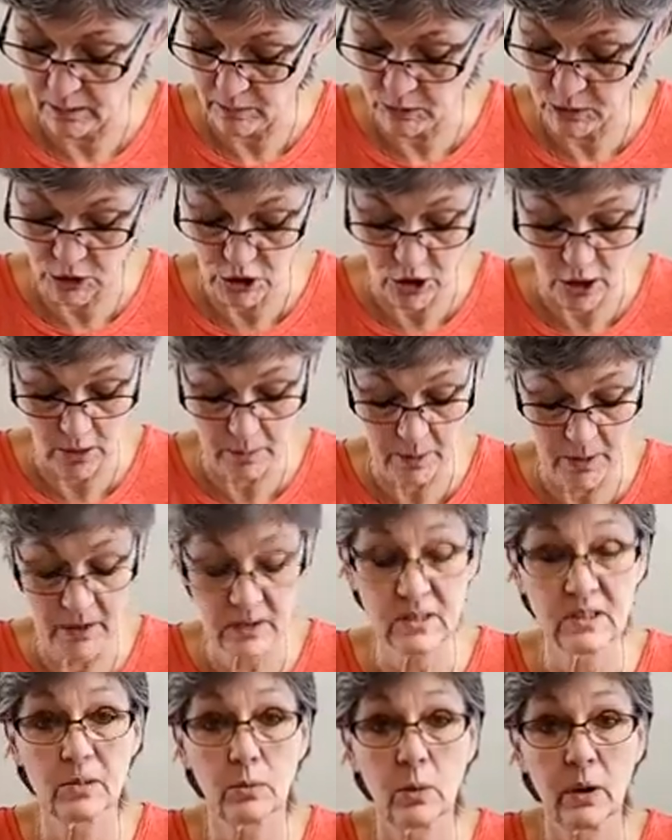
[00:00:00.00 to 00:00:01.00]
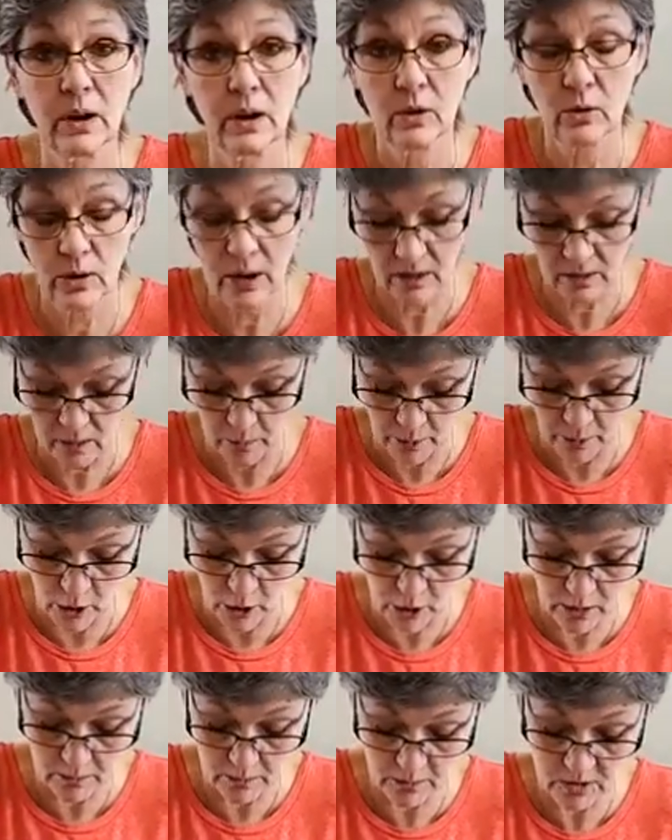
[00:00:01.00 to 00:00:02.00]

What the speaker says: chalk paste that went out at the bottom,